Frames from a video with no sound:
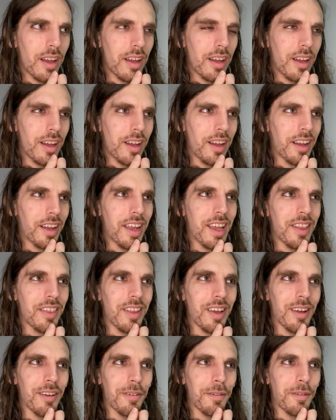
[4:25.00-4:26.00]
I can't
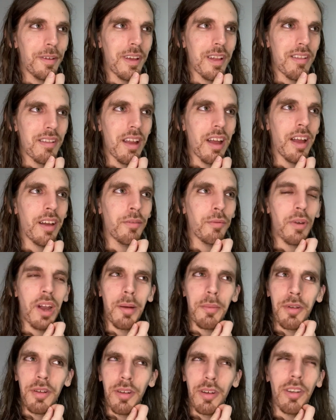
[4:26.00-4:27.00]
think of his
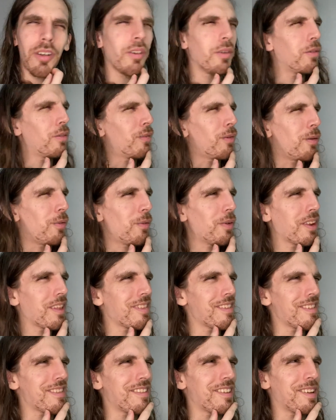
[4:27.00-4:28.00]
Robert, no, what is
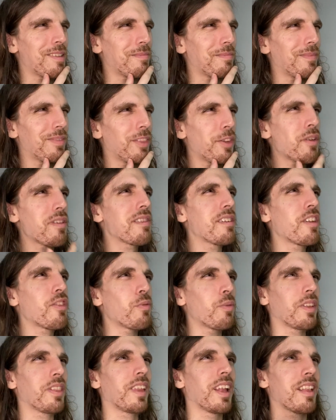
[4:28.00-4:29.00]
his name? There's another
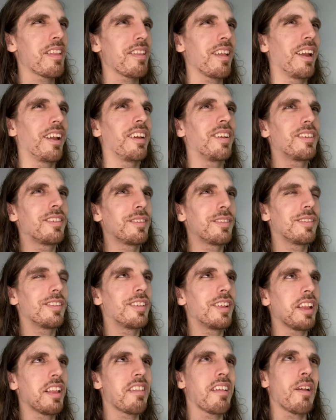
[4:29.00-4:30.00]
one that's like,
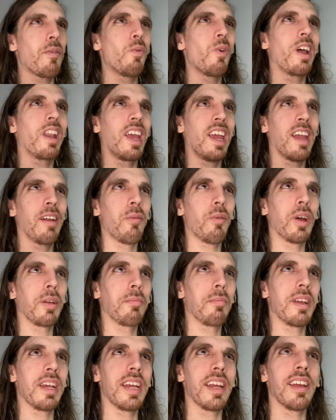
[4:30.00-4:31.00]
it's like 1A,
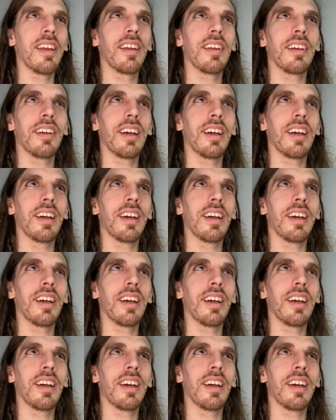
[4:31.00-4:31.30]
1B.